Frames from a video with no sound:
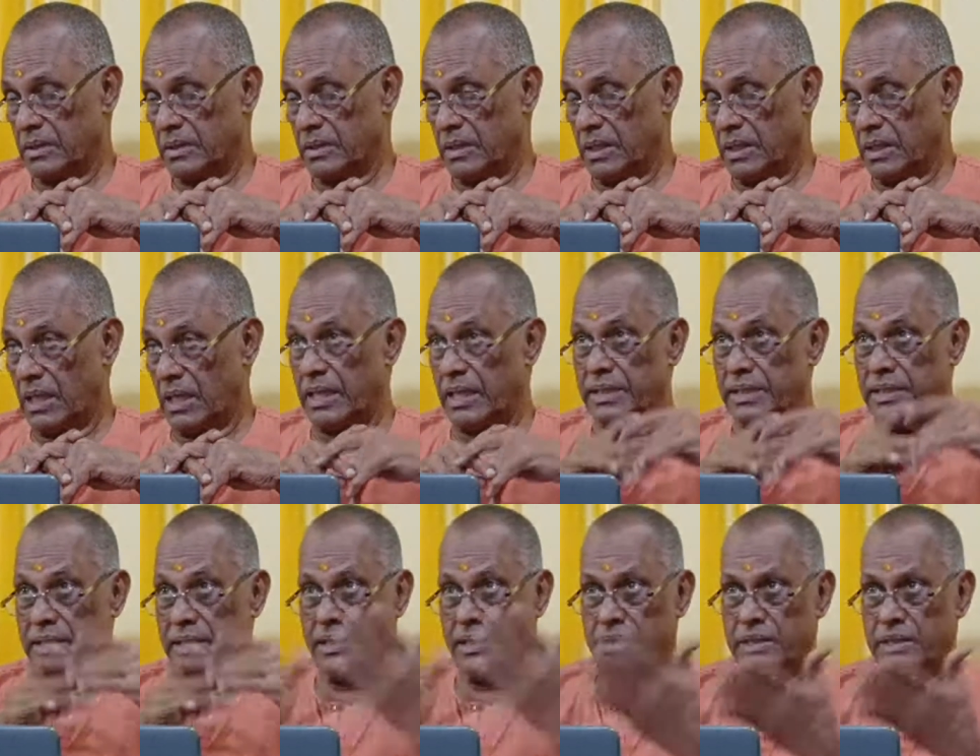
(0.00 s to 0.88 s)
And
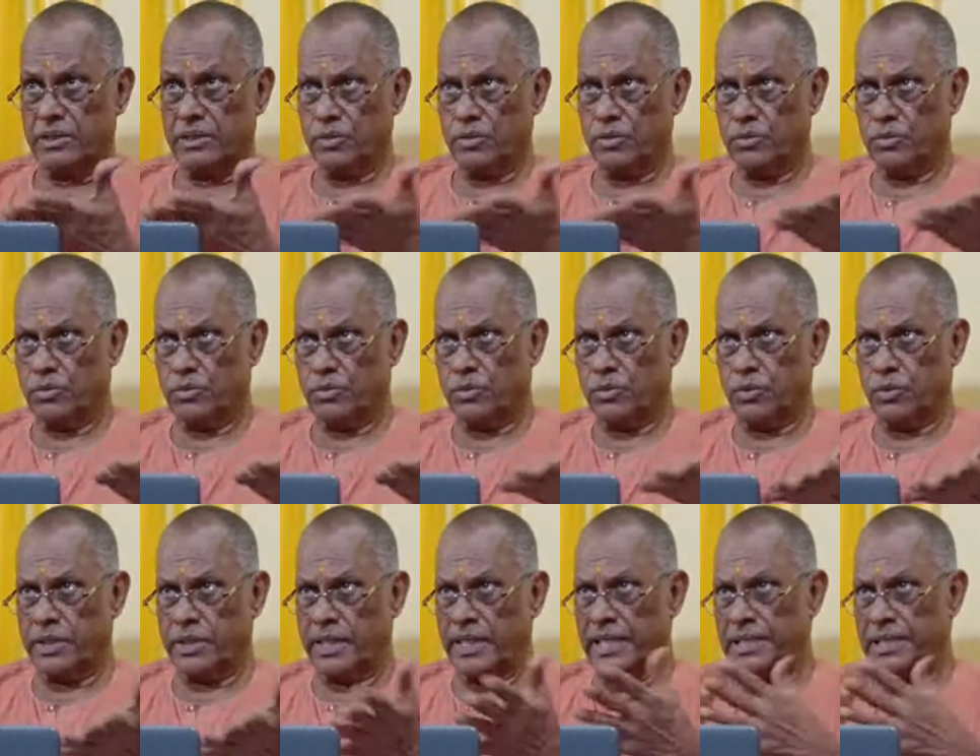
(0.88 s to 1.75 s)

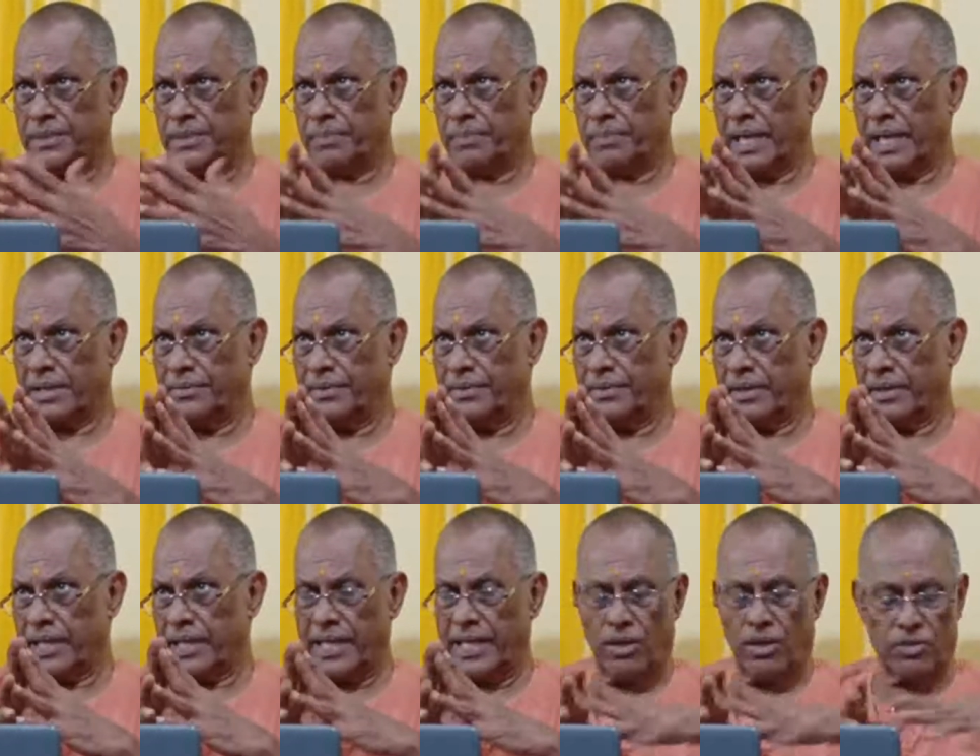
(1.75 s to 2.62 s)
2-3 days back, we
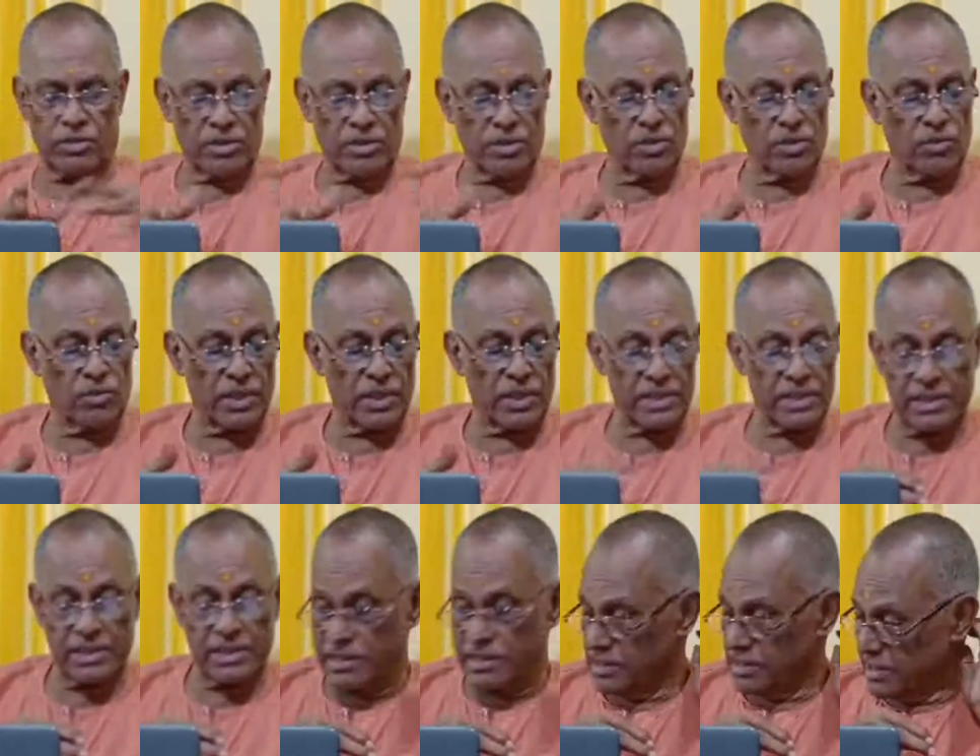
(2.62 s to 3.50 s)
read out, what
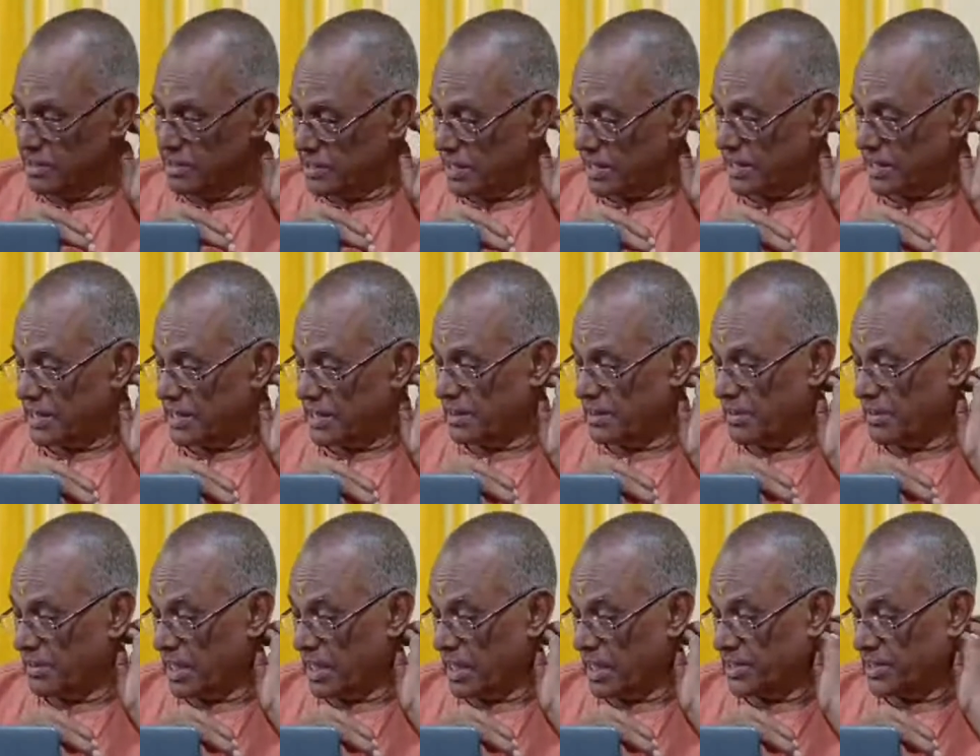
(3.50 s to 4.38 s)
Nisargadatta
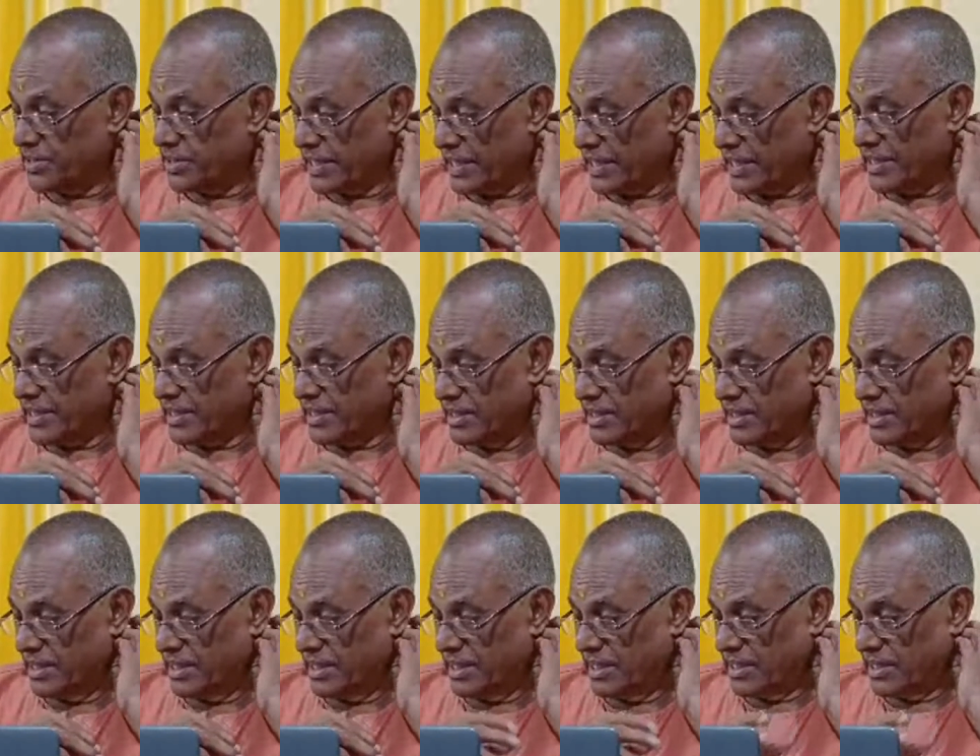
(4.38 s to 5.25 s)
Maharaj said.
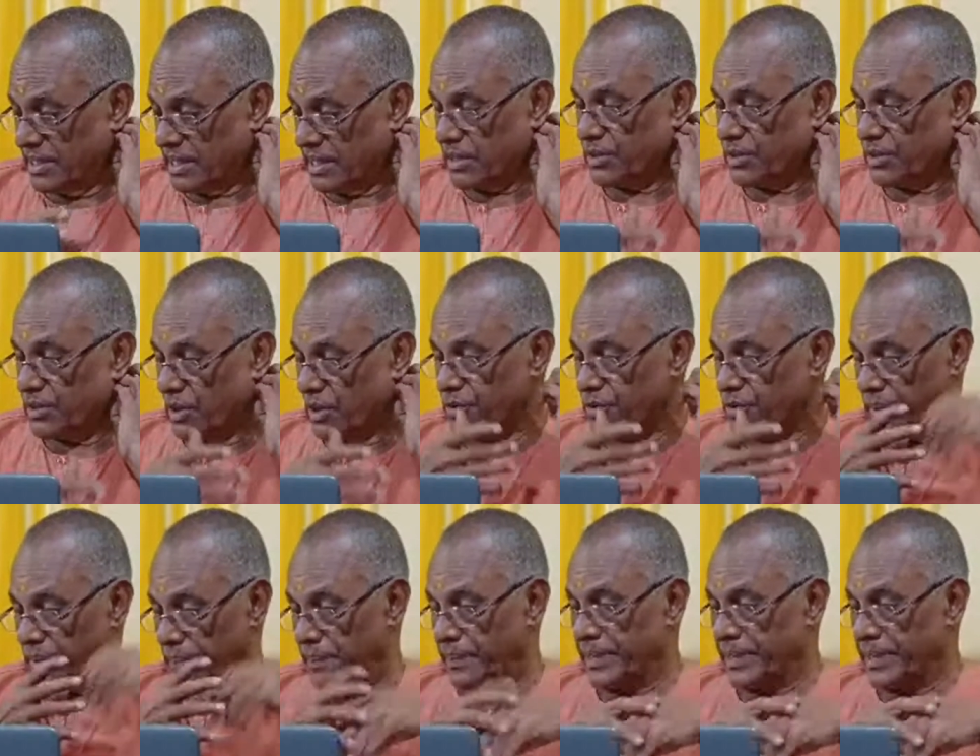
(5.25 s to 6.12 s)
That was also
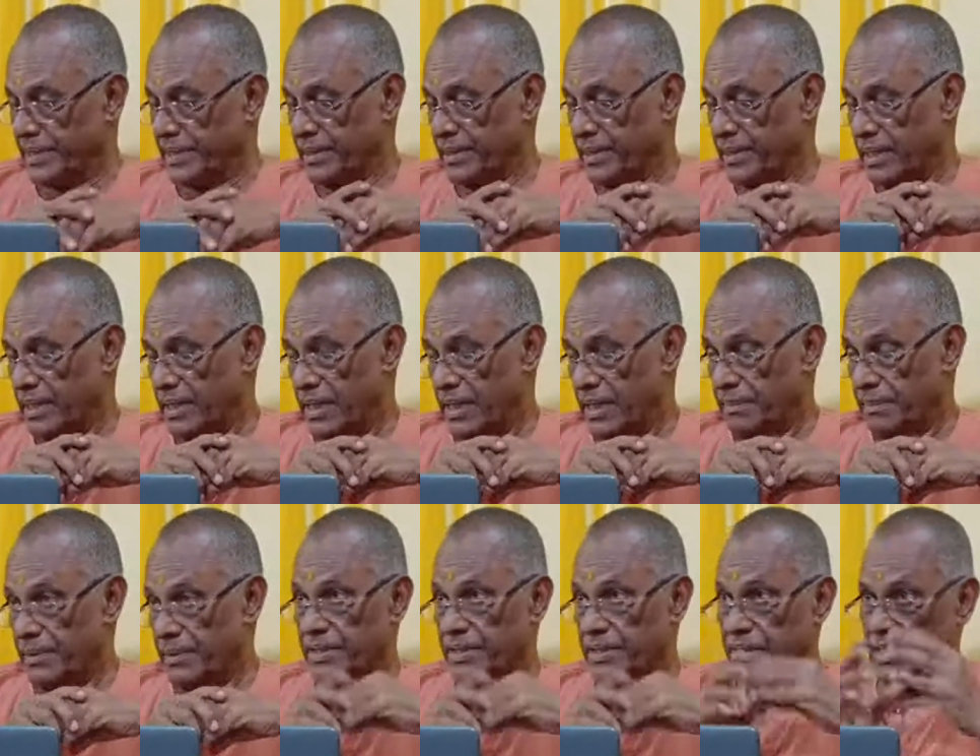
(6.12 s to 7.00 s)
repeated.
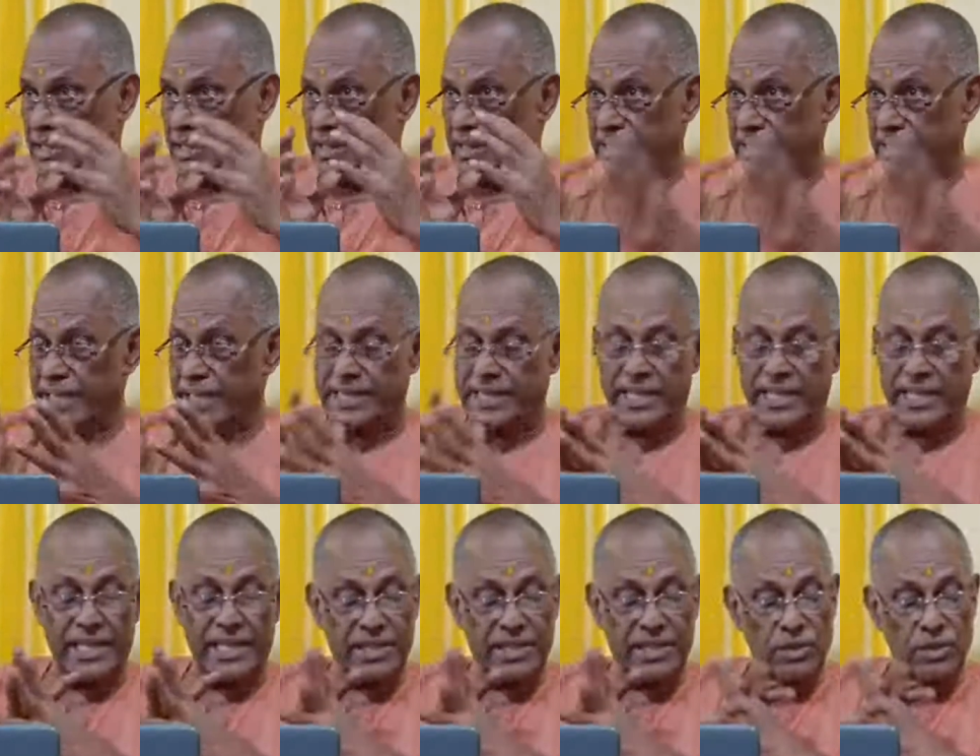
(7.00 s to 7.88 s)
Because he said
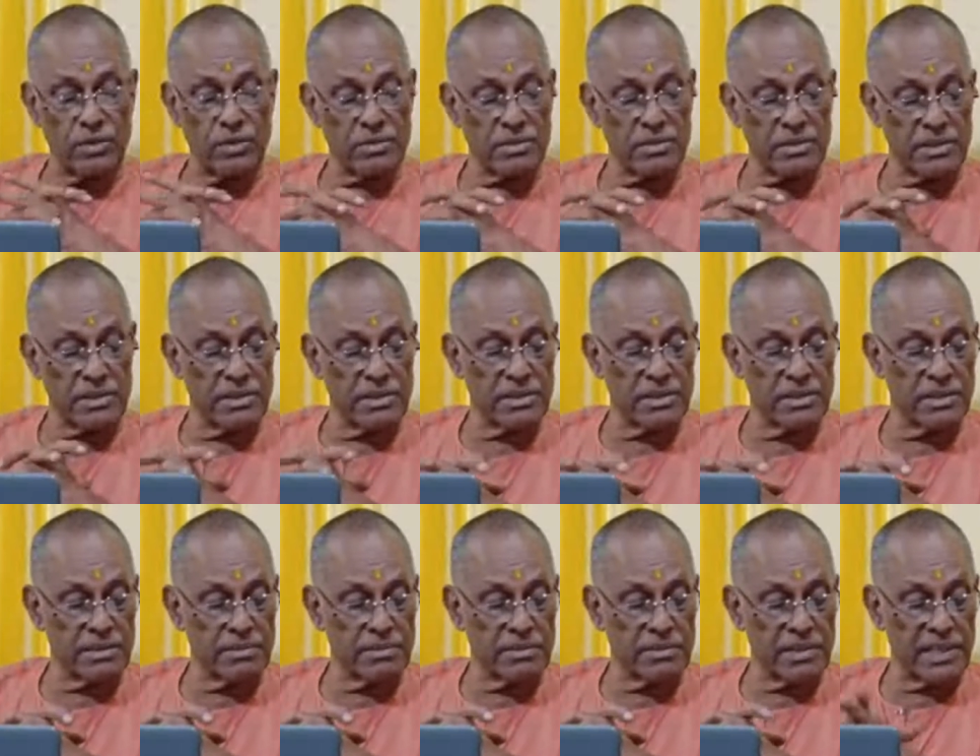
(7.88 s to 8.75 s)
that,
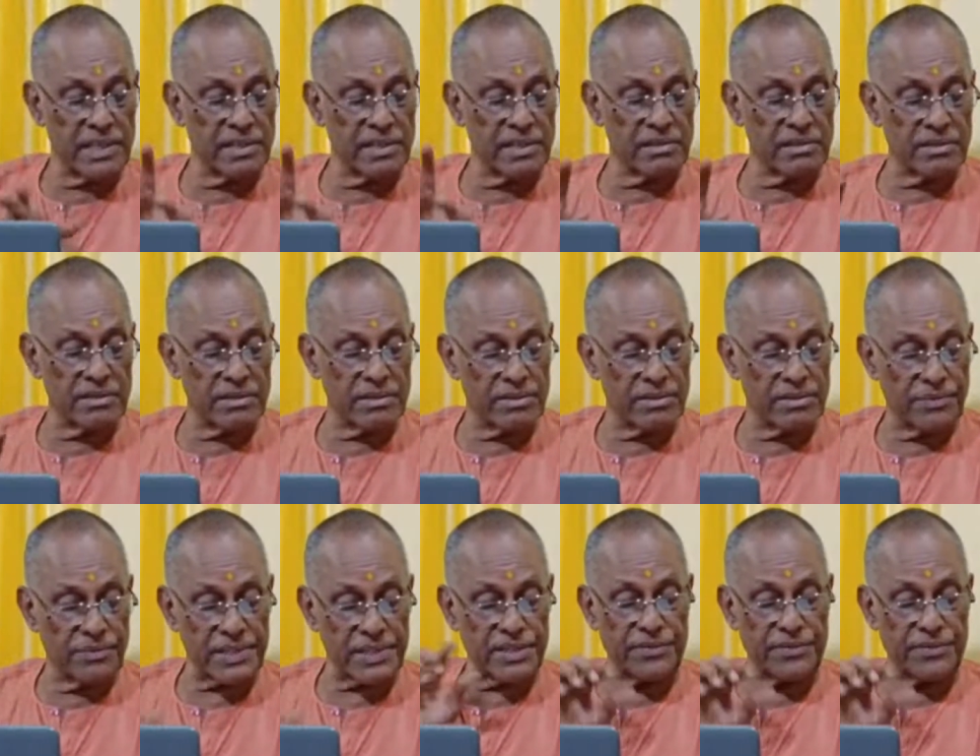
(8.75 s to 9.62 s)
in the
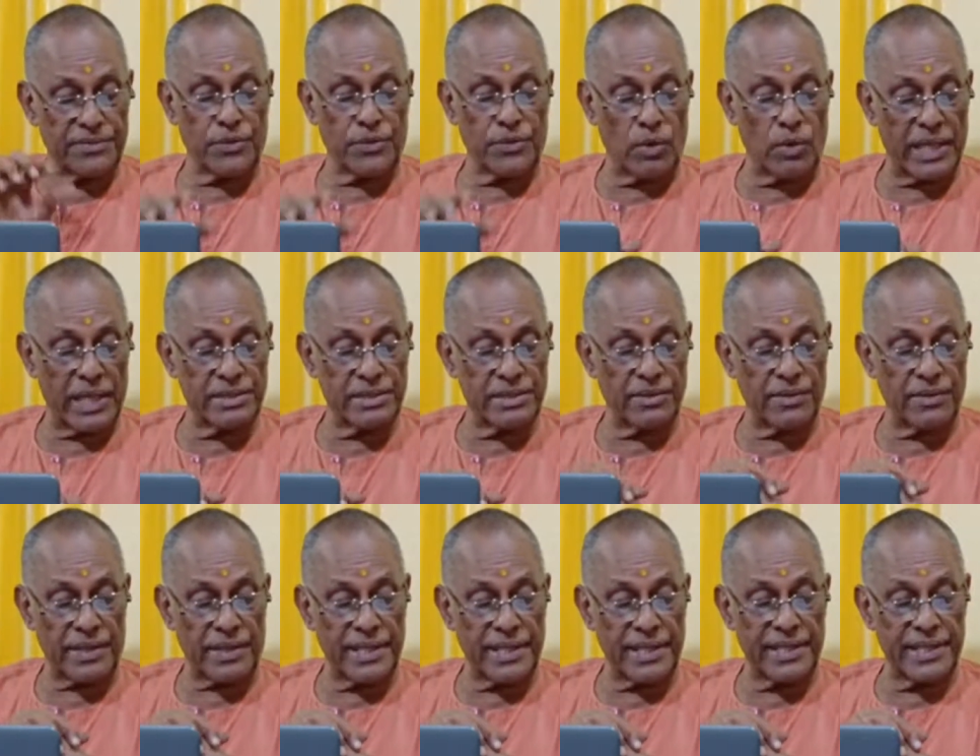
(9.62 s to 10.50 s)
first few lines you will
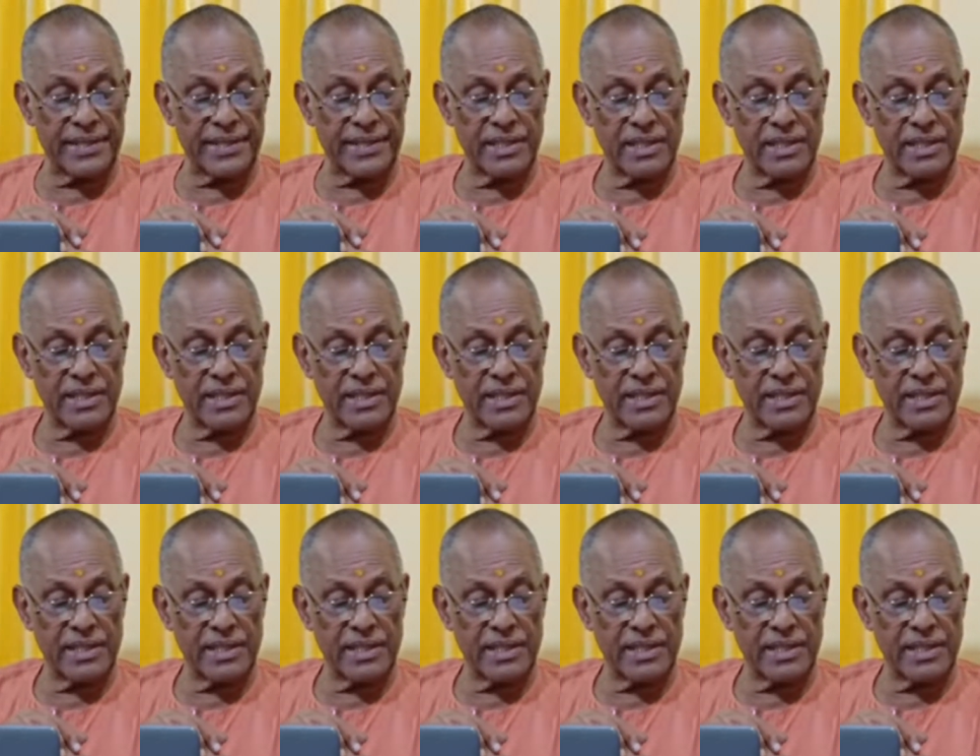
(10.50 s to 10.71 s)
read.